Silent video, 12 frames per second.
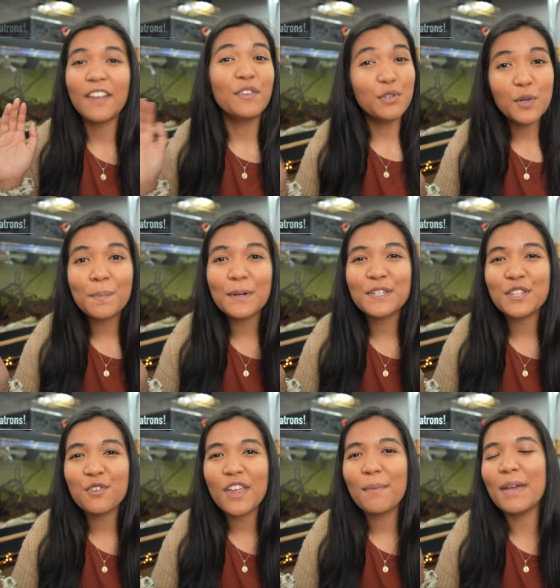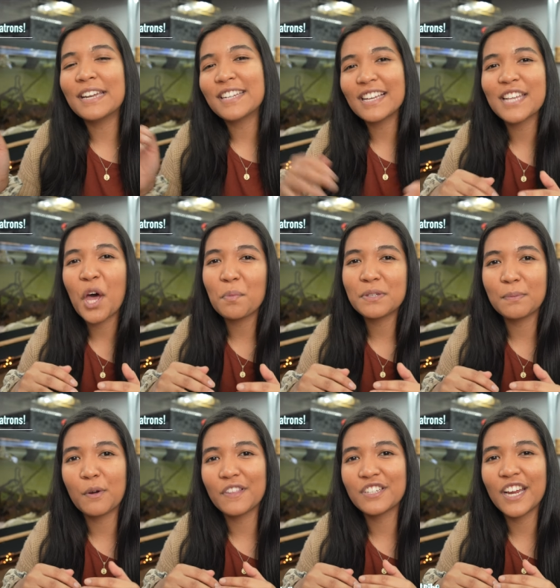And if you do purchase through them, it does help
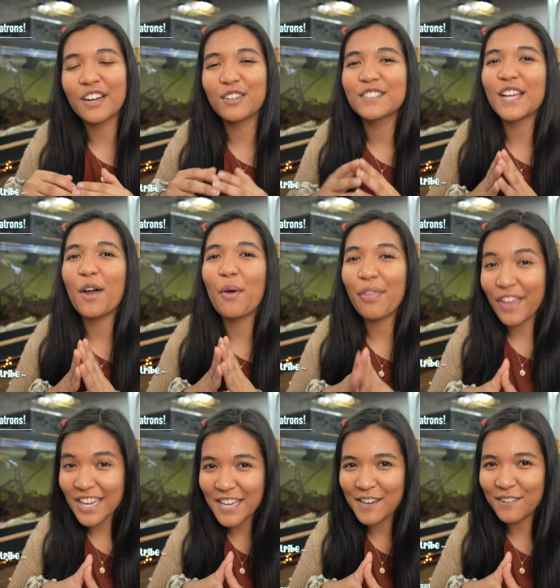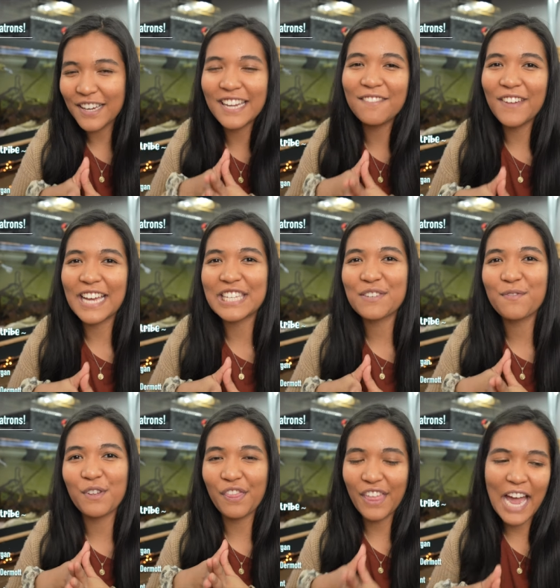support the channel, so thank you in advance
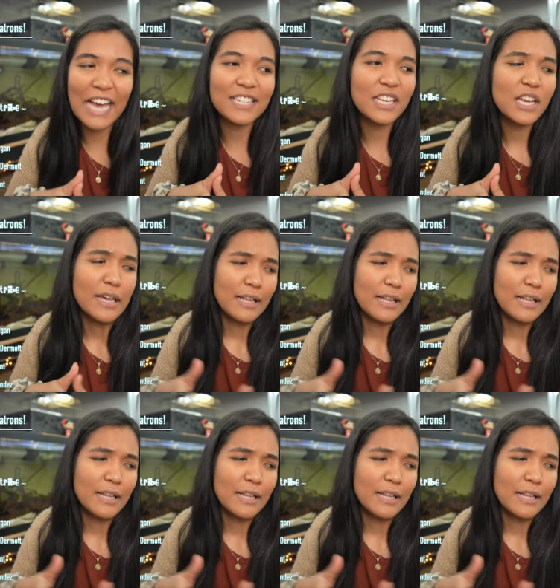for that.